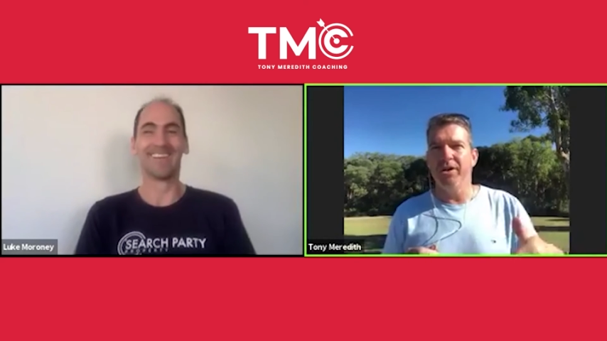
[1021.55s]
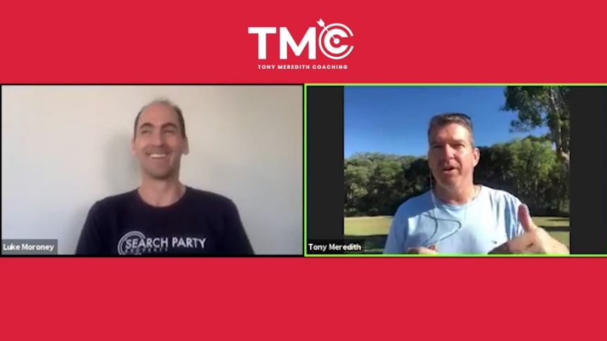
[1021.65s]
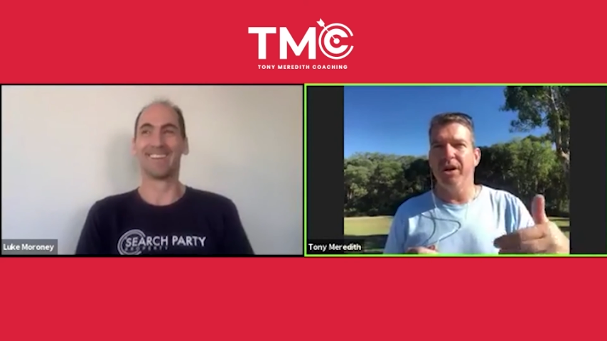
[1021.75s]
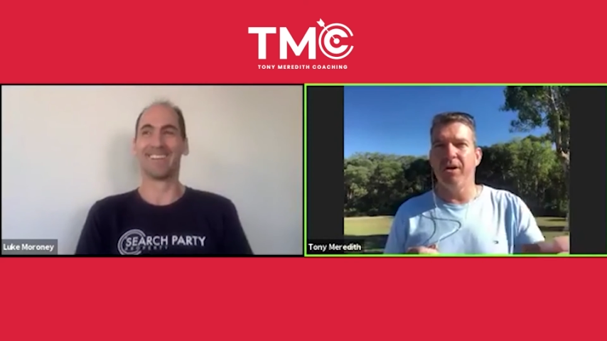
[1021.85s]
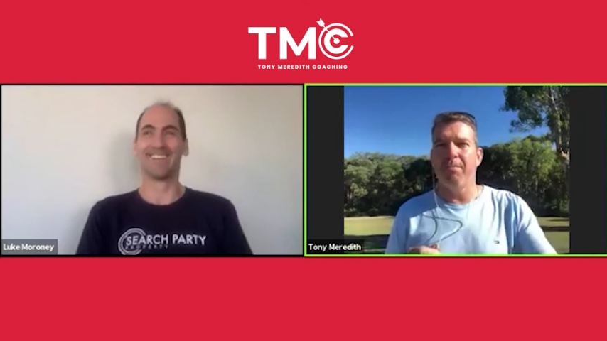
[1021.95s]

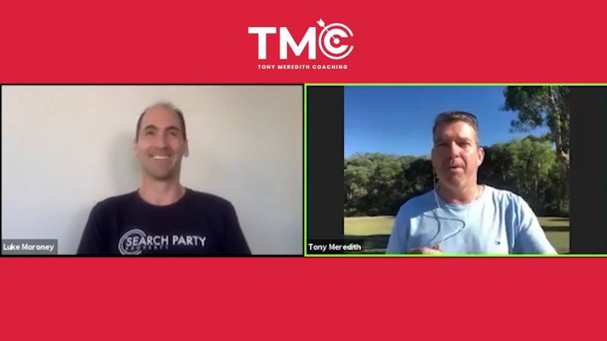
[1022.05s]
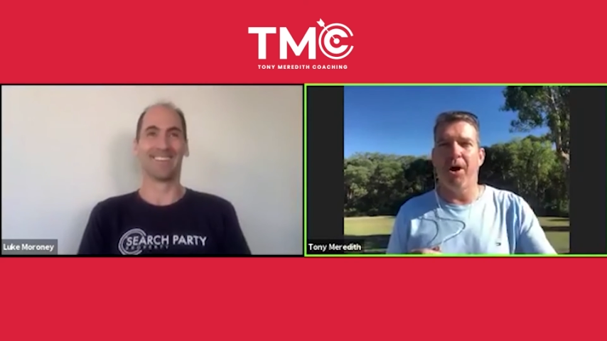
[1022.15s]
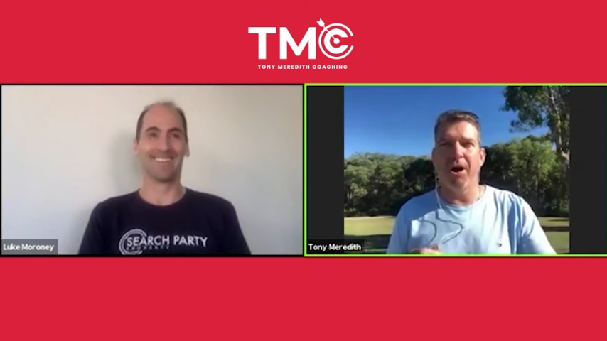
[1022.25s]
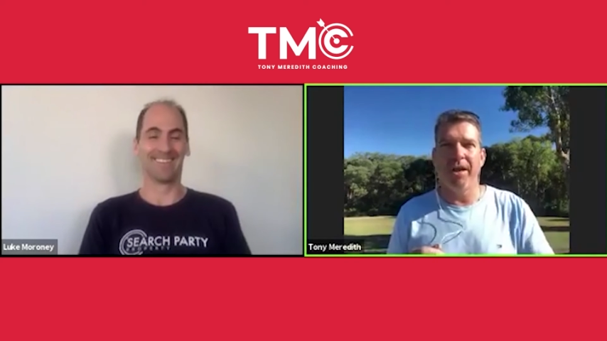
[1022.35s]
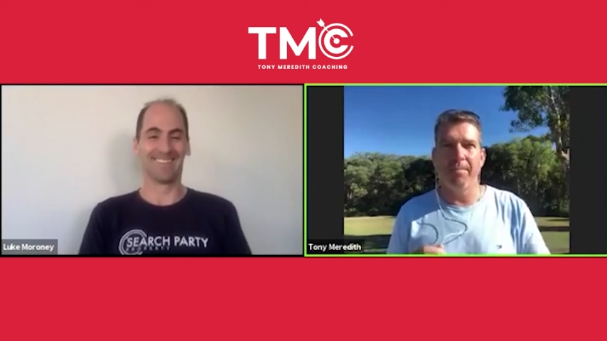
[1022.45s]
Speaker 1: when you go and
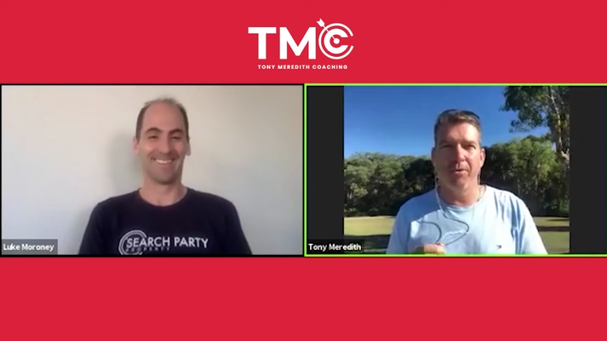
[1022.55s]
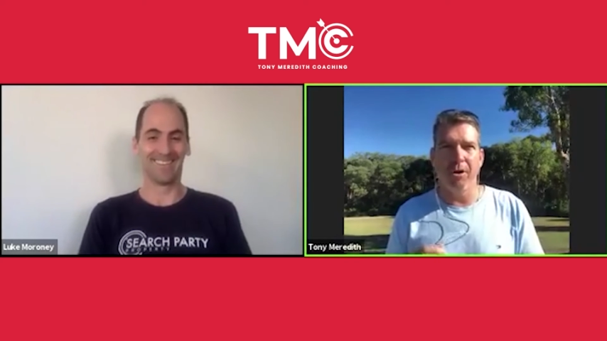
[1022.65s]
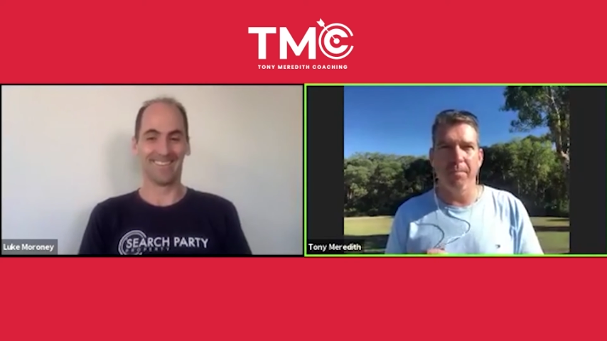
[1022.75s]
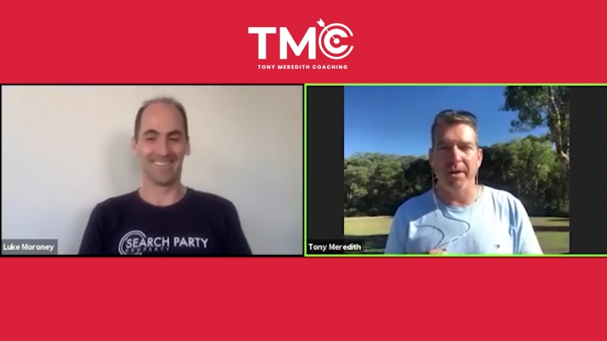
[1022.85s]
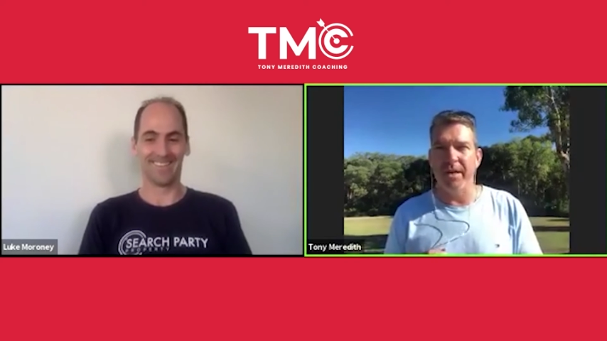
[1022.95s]
buy a
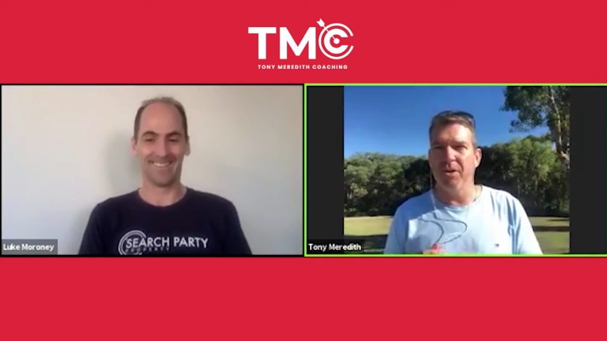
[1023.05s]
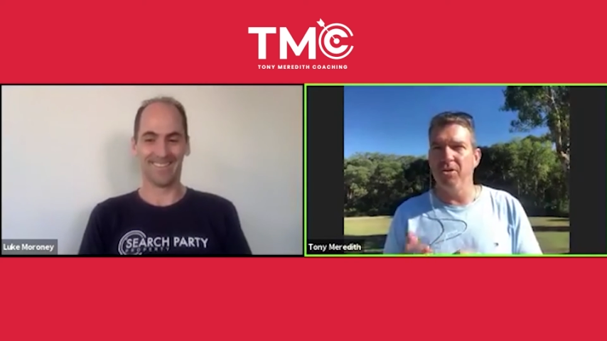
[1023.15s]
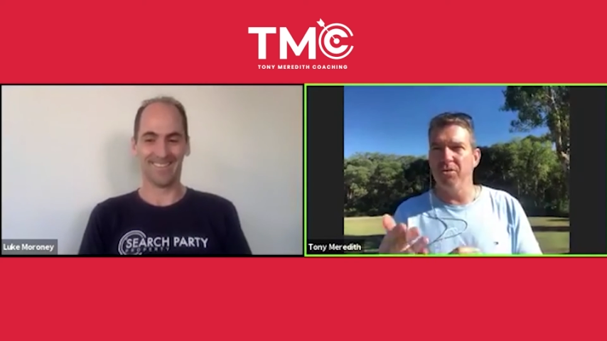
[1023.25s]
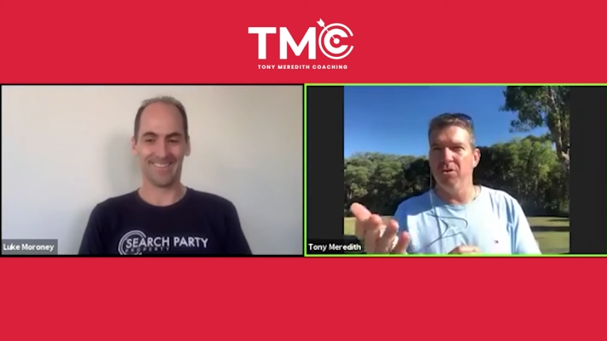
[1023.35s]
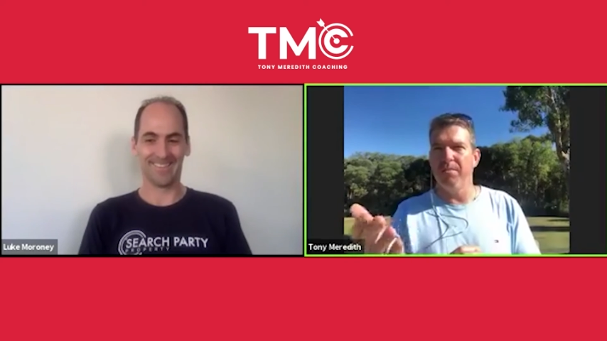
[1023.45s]
property,
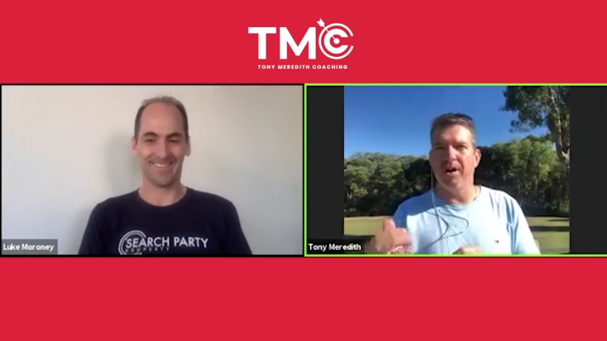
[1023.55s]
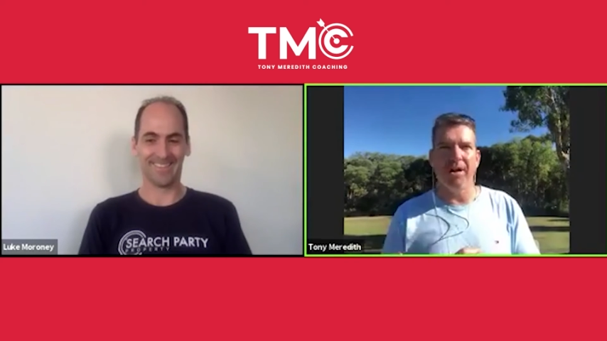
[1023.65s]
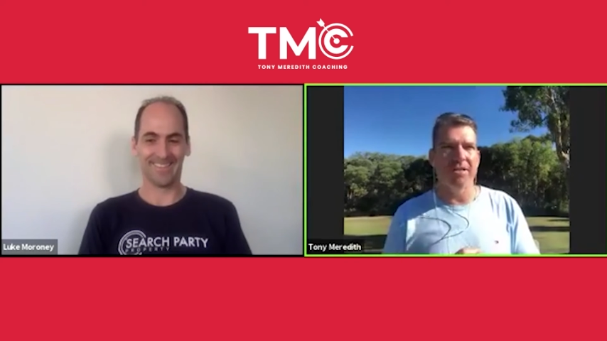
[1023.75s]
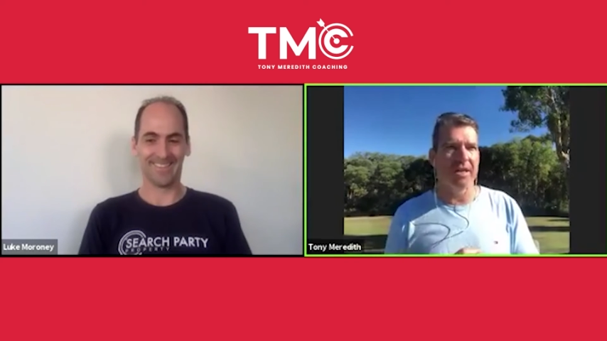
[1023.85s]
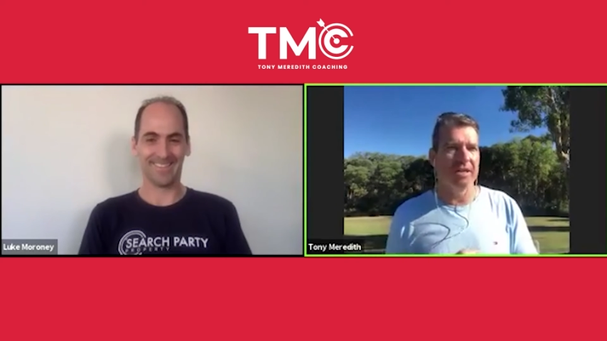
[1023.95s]
and you, you're a
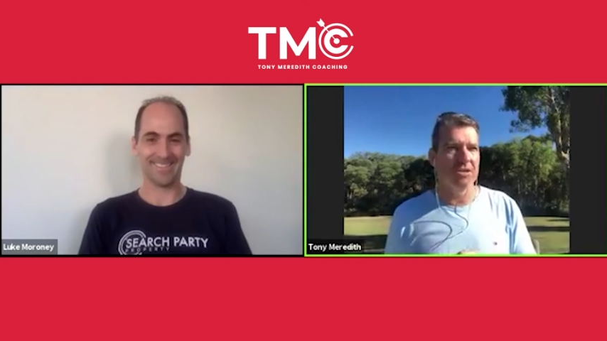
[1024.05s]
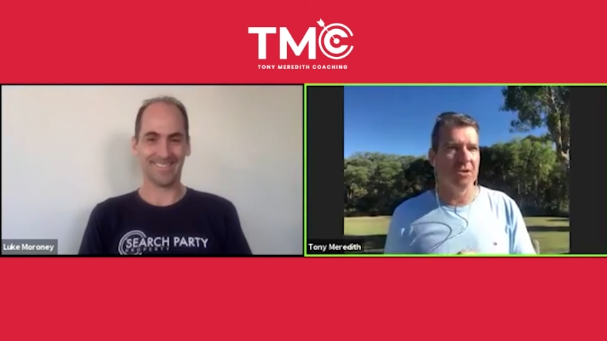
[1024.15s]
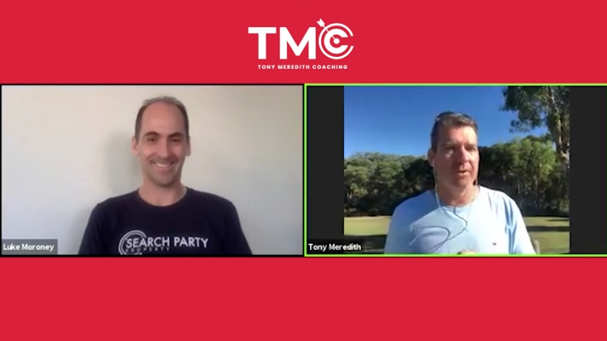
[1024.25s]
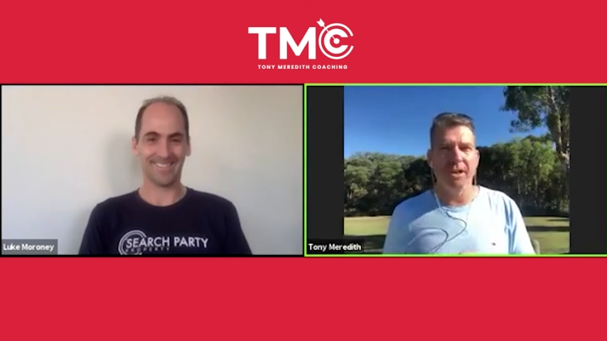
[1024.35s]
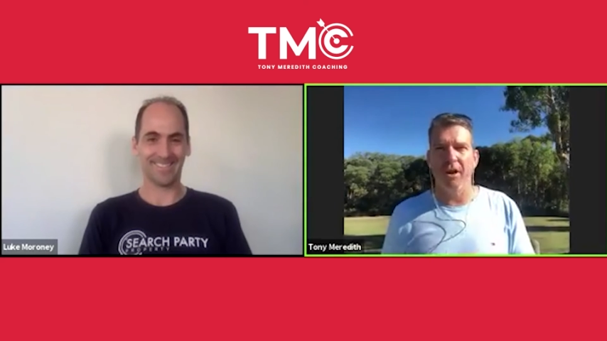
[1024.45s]
buyer's
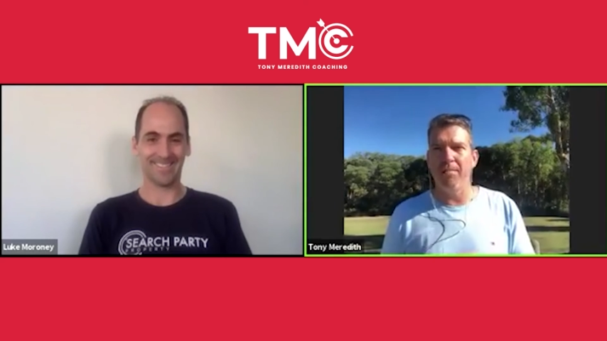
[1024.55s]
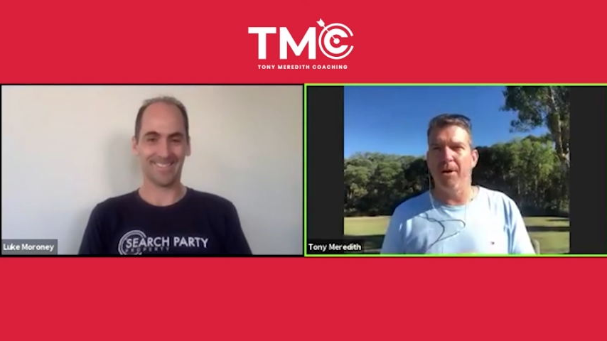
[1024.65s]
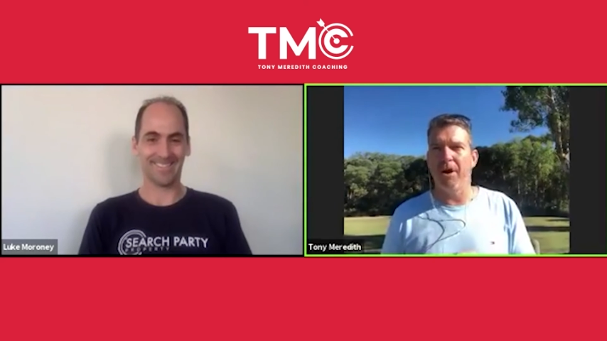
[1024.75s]
agent, so when you go and